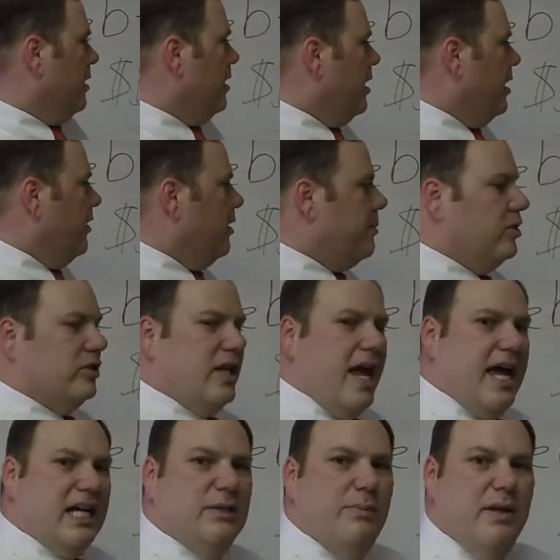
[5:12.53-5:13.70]
the most
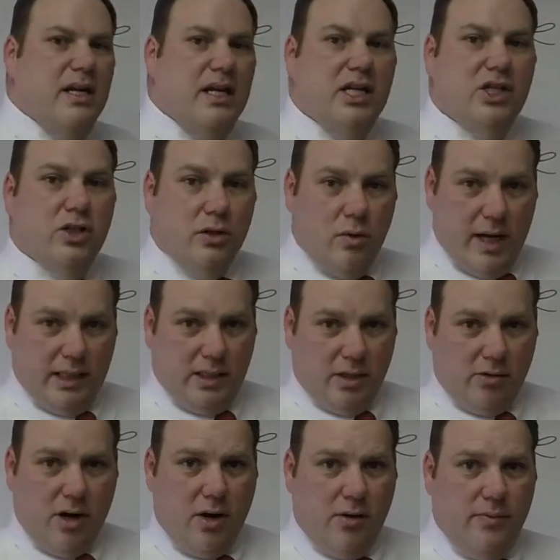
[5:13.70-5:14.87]
exponential way to
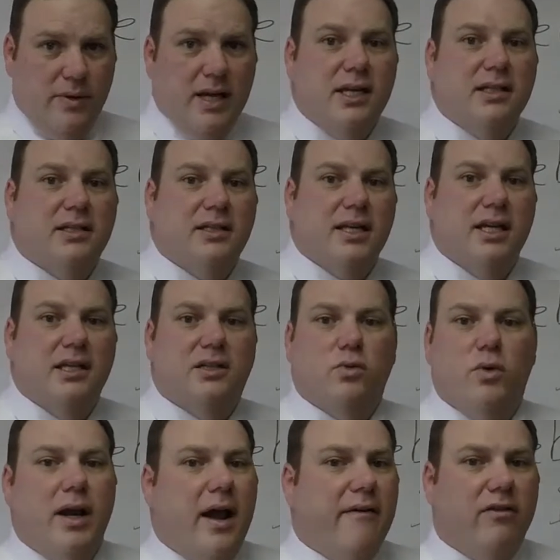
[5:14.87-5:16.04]
grow. It is
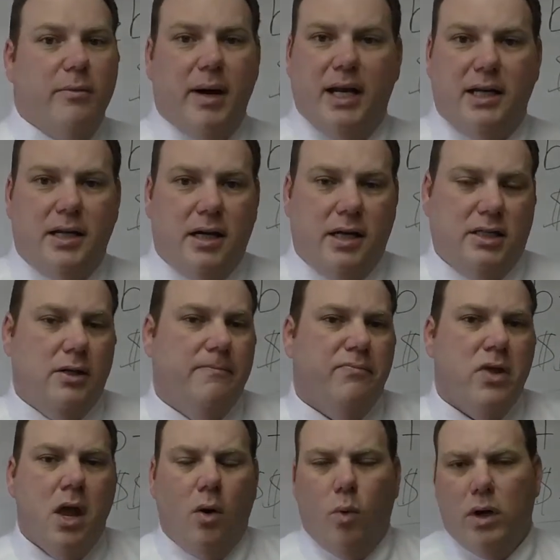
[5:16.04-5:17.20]
what everybody does.
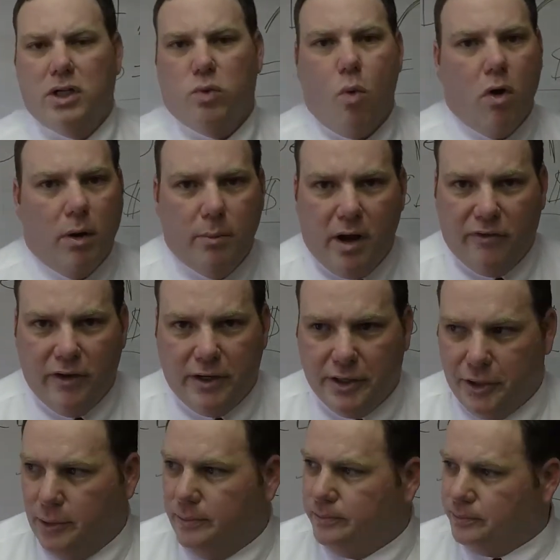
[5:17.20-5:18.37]
What does Warren Buffett
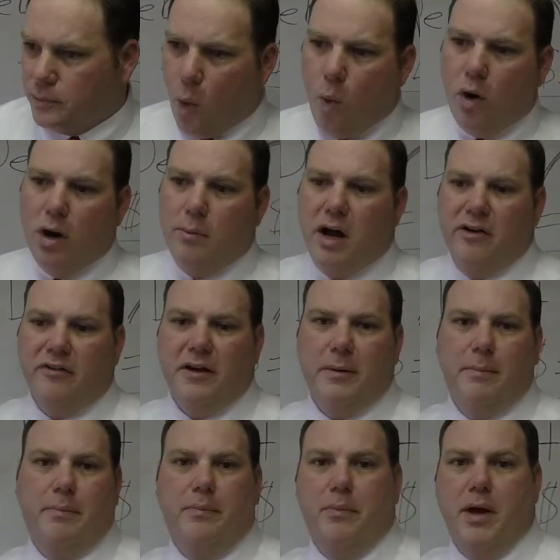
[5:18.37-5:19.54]
do? Warren Buffett
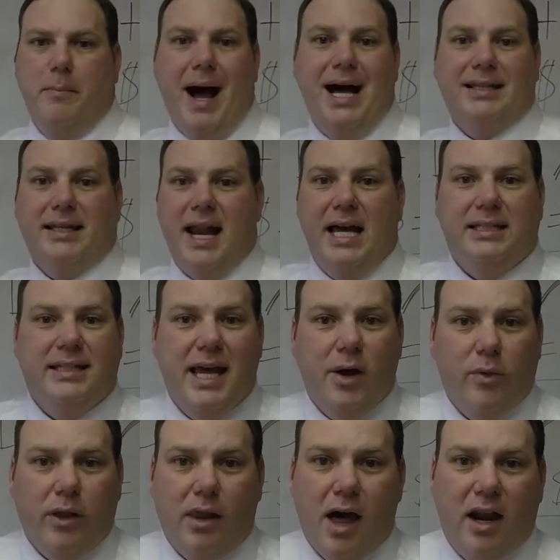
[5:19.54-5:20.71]
buys an asset
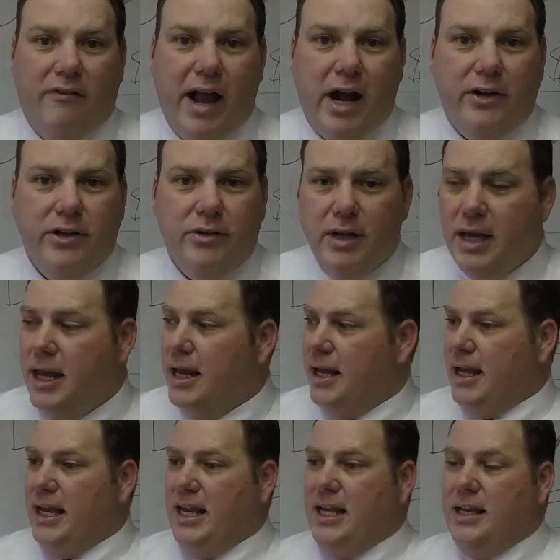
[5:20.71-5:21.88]
with a lot of value.
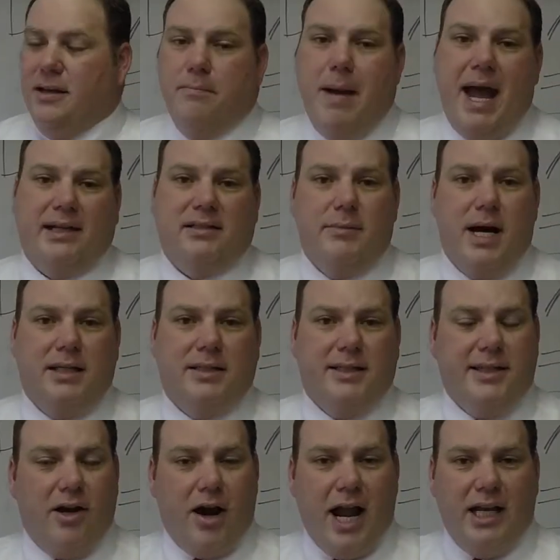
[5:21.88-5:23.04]
He maximizes
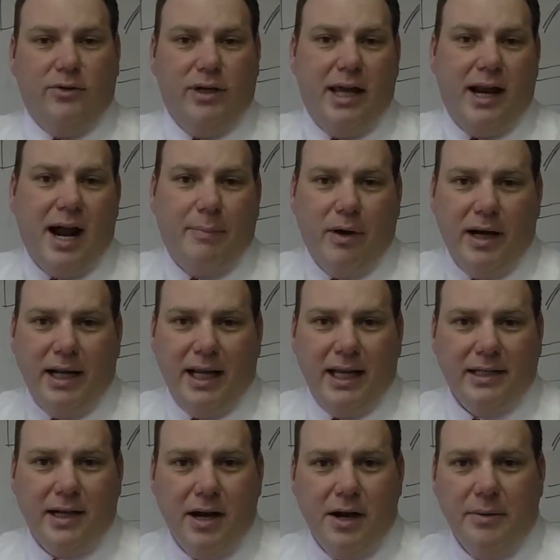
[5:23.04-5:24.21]
their annual net operating
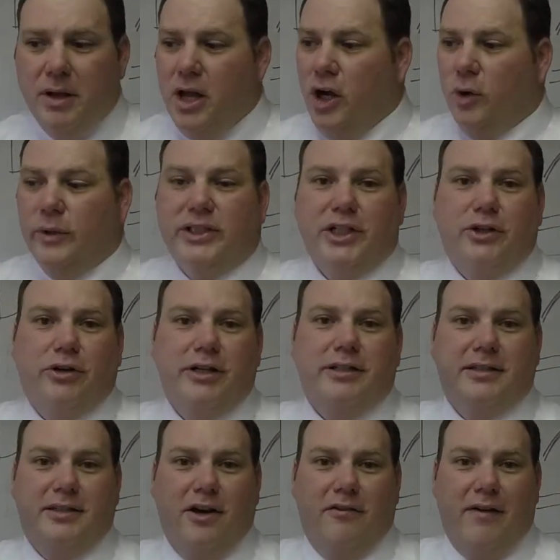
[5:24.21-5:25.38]
income, which
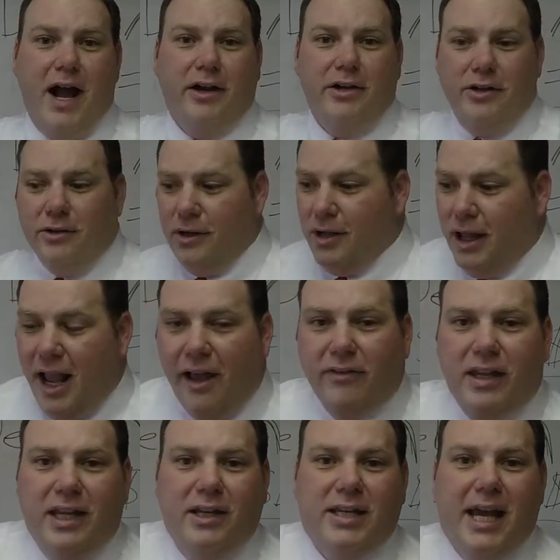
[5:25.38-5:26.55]
increases their value, and
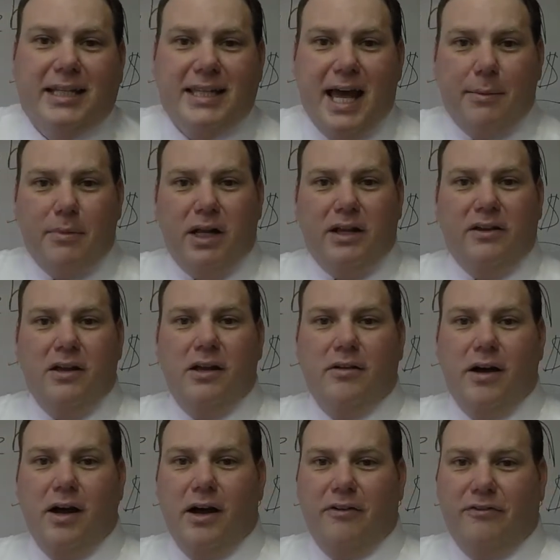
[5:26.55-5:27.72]
then he takes that money
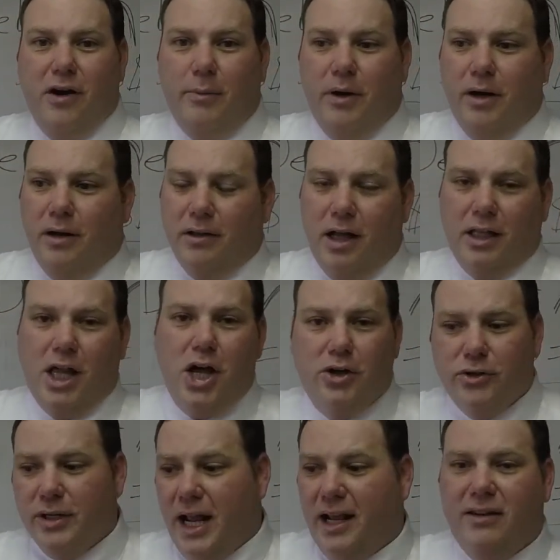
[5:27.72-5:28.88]
from a
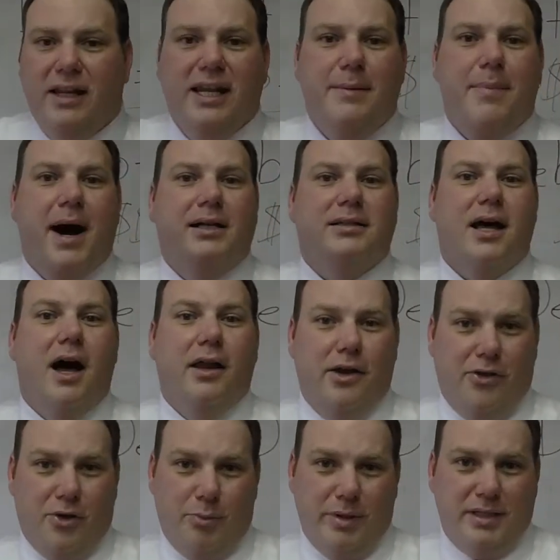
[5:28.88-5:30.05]
loan, and then he buys
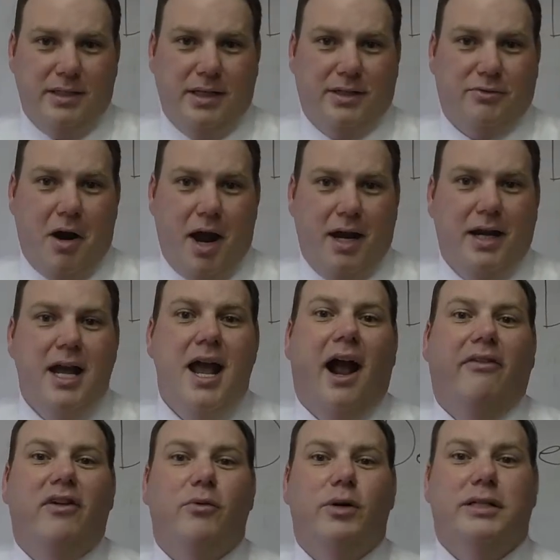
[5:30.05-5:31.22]
another business, right?
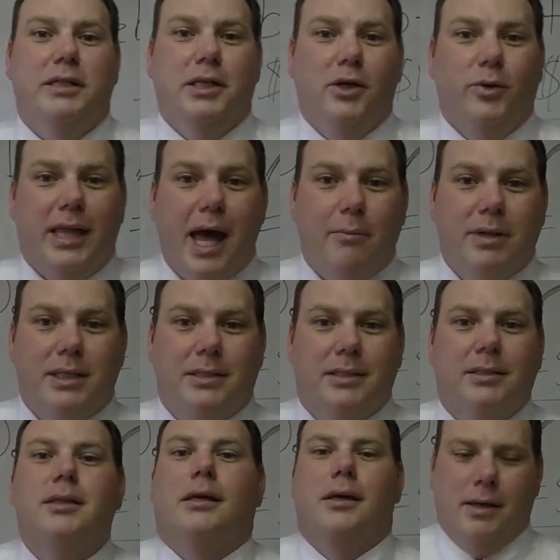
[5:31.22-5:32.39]
And then what's he do with that
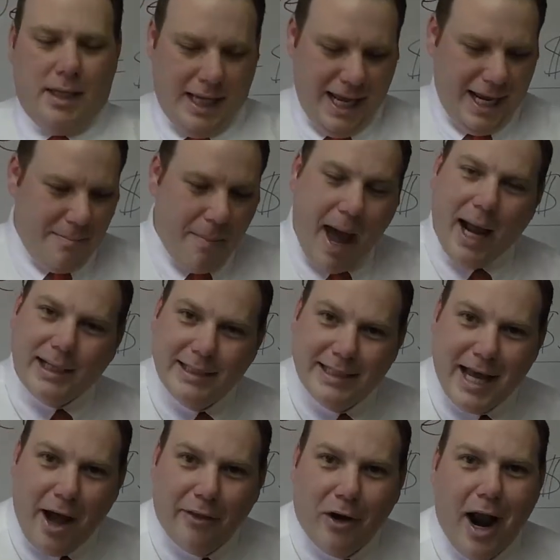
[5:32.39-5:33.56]
business? He maxes
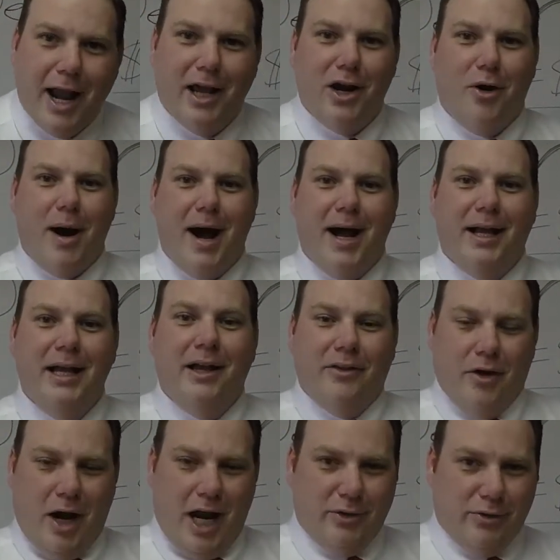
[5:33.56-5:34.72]
out their ANOI,
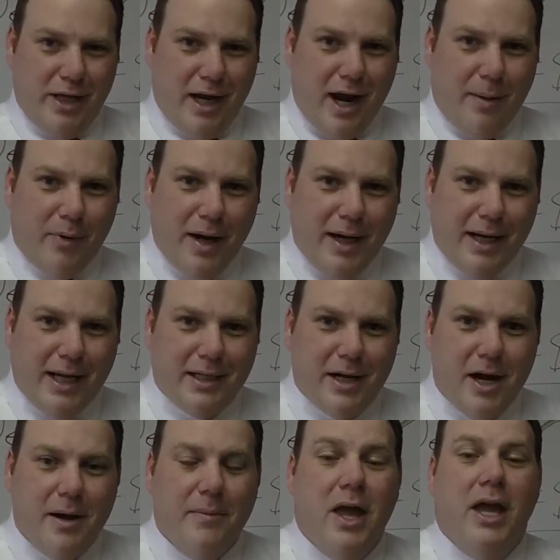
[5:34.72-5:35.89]
their annual net operating
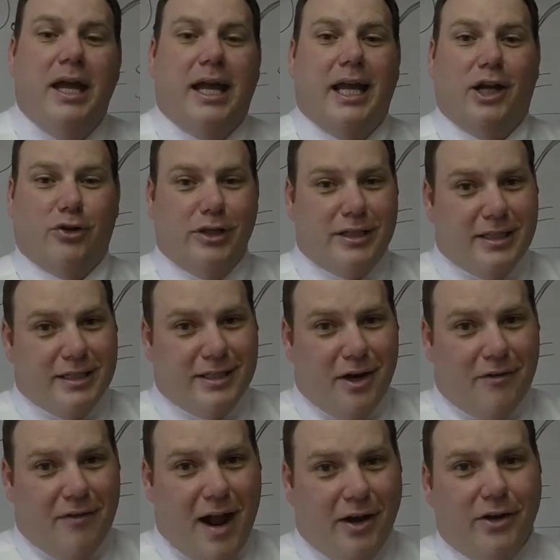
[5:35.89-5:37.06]
income, increases their
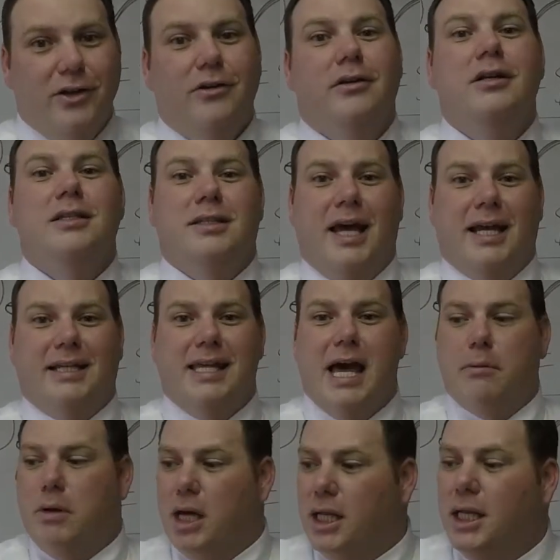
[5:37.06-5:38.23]
value, takes
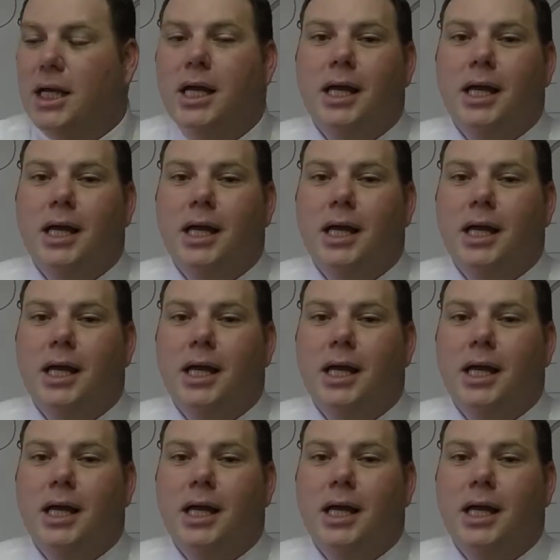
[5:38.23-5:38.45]
that money,